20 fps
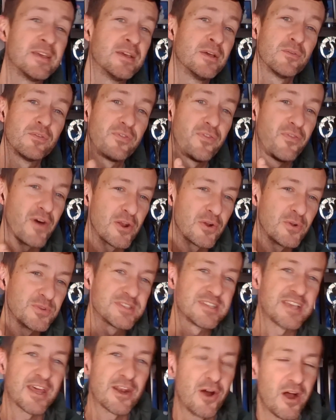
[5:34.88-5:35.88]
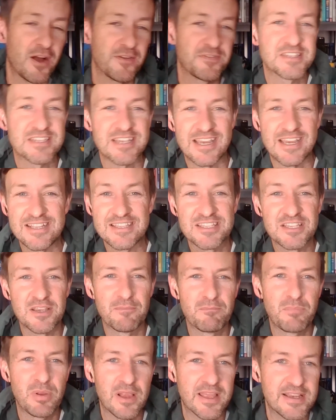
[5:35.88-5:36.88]
funnels that off-site
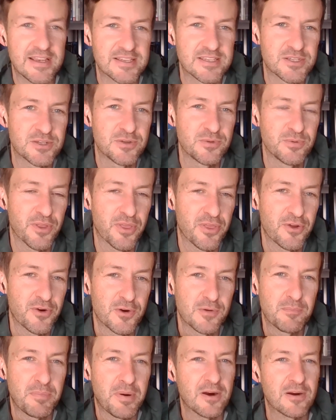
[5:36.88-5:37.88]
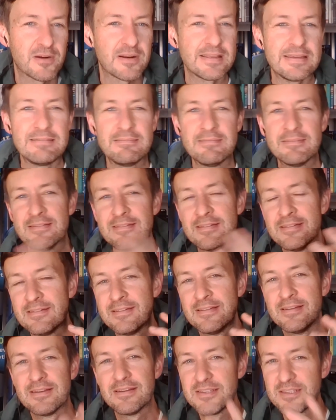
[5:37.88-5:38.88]
someplace to a third party,
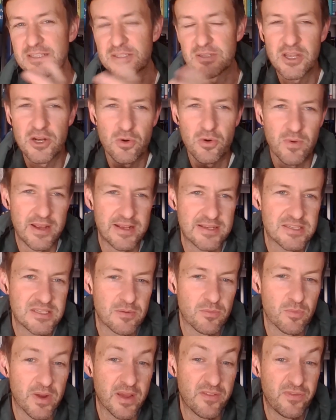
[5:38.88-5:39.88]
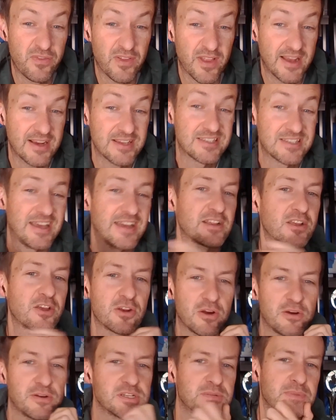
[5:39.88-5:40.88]
is going to raise some red flags, and that could
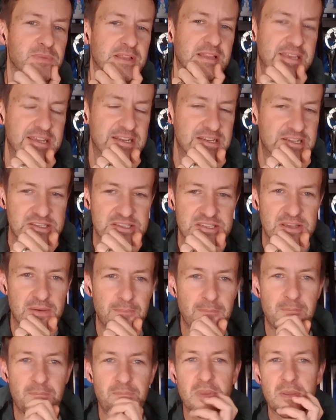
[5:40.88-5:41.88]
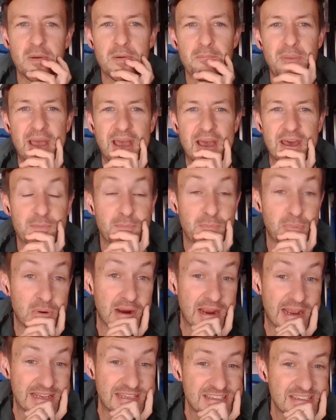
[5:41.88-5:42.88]
ultimately lead to some bad
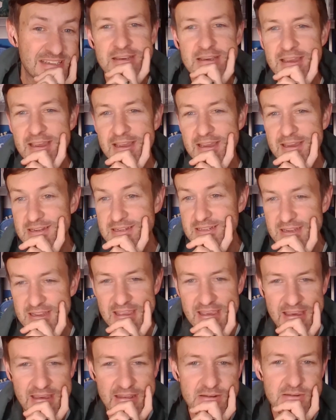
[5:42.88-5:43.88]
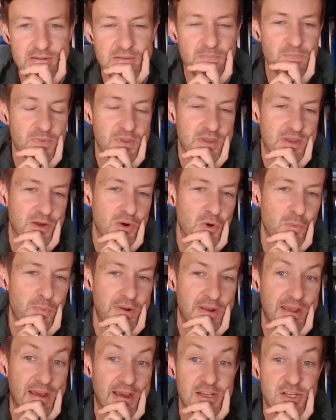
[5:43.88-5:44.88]
press. And again,
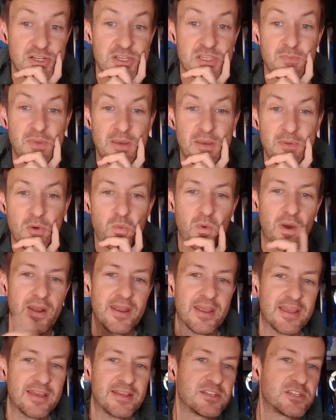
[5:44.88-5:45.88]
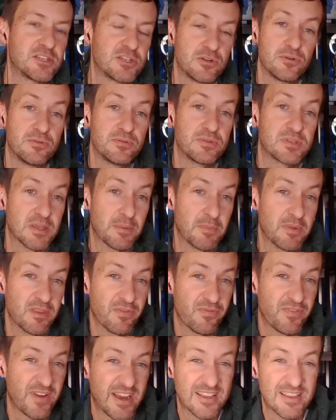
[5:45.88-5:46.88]
OpenAI just may be running into some of the
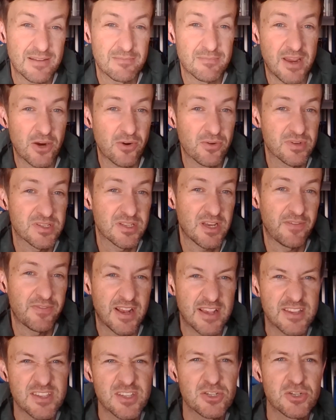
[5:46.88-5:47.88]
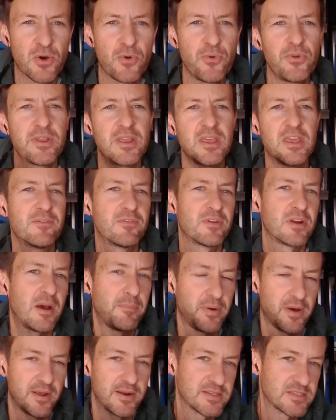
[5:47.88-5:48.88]
fact that Microsoft hasn't totally given
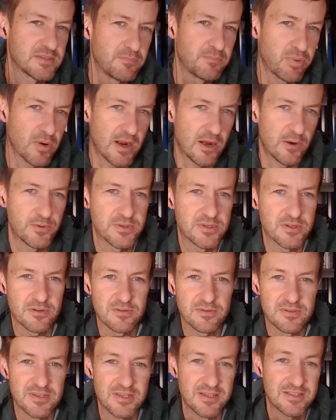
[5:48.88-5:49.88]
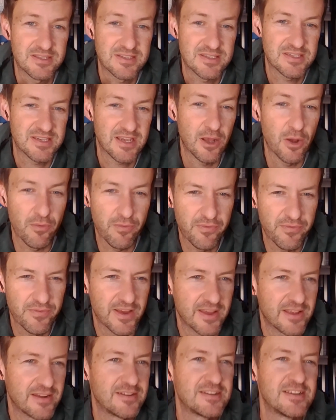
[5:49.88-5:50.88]
up on its browsers itself,
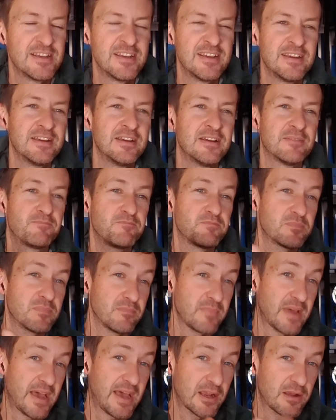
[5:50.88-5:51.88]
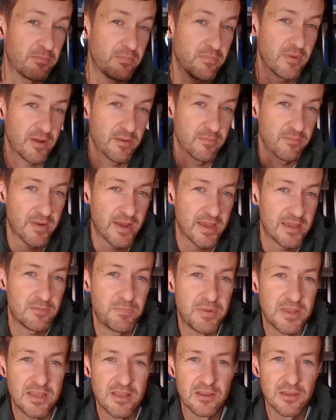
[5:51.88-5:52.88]
and Mac might
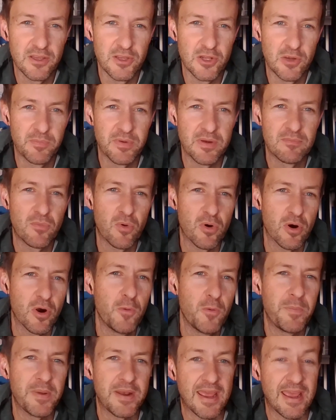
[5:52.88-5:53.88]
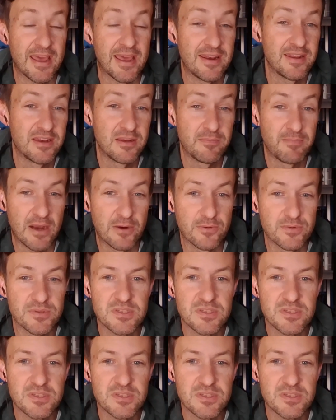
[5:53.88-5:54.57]
be a little bit more open-handed about